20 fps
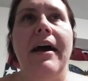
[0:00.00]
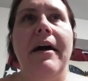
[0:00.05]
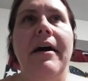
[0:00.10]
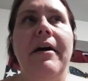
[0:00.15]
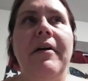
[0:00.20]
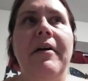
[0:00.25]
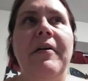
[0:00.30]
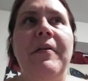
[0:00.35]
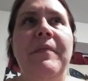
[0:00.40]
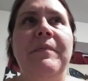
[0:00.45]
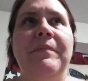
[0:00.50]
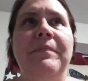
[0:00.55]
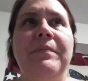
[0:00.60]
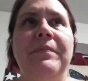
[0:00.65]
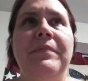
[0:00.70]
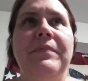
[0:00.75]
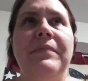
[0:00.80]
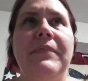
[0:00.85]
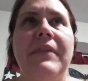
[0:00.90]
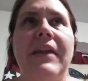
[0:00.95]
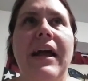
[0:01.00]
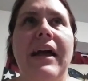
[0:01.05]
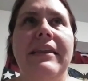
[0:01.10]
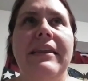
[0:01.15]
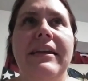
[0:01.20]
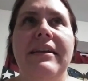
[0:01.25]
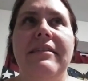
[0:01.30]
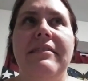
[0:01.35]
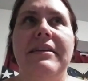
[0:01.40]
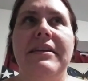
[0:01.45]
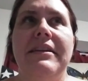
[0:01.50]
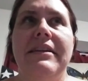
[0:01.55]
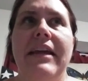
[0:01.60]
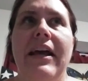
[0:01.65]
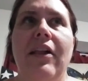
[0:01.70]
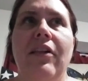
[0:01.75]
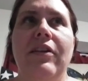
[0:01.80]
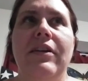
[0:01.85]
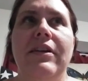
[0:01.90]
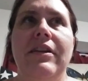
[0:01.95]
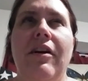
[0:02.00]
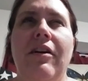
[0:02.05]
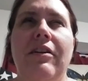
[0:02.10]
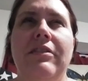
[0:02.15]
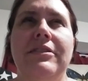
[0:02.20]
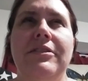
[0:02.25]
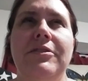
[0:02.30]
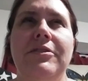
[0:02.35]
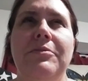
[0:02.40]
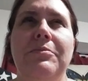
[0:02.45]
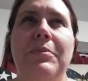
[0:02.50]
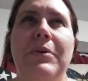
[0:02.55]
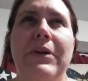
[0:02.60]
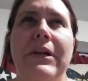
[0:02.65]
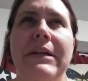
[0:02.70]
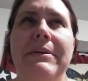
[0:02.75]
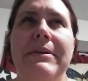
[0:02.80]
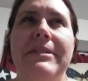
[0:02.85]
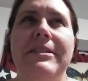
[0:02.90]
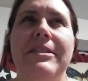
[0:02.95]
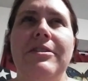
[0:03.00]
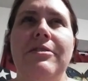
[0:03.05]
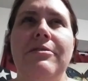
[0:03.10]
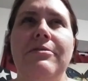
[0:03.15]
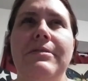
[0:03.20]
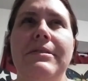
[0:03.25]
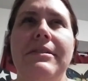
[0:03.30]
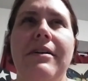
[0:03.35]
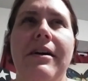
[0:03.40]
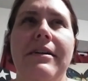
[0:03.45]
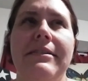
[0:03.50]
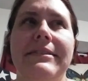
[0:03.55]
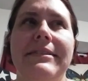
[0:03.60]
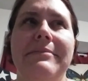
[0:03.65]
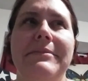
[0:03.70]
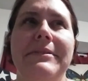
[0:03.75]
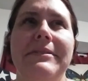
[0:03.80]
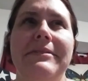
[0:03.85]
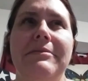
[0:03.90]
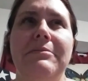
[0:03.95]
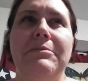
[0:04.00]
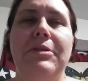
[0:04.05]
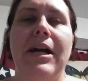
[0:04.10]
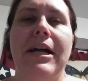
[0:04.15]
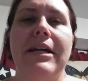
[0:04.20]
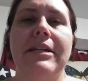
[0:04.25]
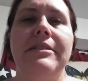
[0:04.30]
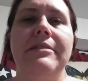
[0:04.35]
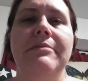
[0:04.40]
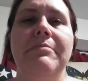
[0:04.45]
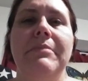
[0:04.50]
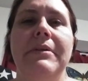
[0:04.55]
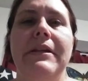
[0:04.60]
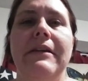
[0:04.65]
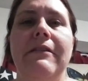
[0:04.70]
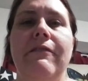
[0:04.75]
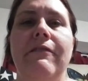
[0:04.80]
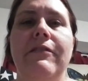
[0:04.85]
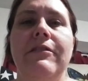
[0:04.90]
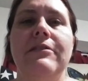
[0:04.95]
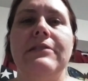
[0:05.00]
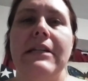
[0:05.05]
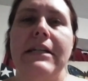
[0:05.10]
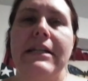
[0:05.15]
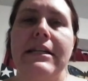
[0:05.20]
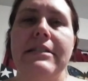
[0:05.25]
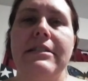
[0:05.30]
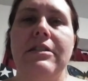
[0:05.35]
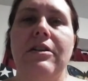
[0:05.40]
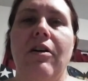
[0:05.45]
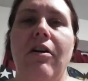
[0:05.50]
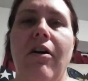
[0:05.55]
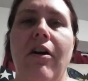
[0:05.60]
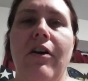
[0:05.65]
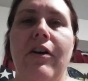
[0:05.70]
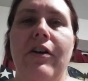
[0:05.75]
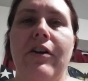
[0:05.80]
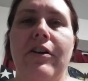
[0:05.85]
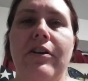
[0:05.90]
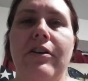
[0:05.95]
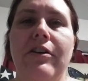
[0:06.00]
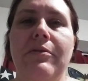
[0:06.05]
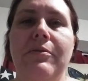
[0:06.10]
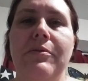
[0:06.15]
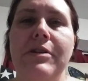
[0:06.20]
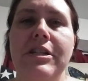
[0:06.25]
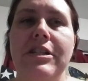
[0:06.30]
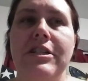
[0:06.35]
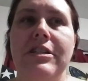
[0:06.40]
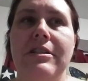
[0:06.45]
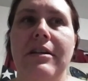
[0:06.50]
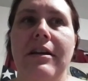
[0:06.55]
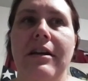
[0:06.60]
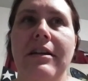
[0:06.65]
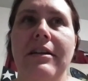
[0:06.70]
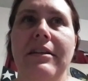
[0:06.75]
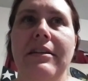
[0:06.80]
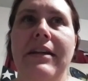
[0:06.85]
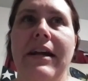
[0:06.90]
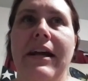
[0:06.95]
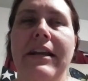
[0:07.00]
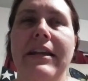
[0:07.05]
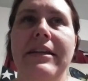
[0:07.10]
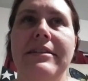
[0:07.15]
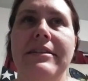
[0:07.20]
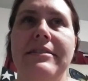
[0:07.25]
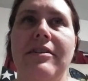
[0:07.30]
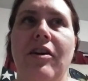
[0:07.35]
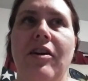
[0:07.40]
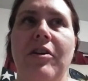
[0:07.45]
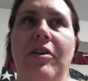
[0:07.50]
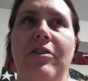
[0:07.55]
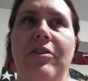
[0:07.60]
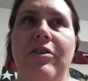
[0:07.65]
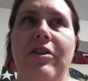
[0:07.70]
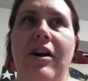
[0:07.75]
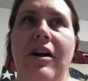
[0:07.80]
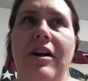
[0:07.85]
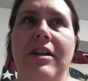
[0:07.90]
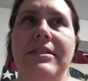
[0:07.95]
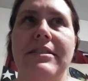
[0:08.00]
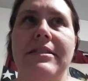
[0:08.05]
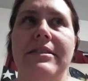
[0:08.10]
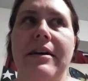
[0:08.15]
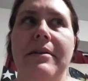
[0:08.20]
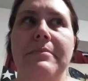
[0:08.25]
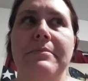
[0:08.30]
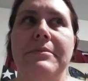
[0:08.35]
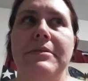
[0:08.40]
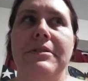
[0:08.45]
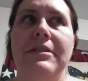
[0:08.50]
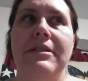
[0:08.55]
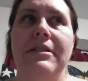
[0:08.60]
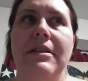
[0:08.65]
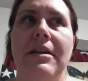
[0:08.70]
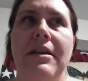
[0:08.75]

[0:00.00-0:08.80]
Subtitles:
I think Kellen also pretty much knows the concept of subtraction, but he feels like it's harder, which it kind of is a harder concept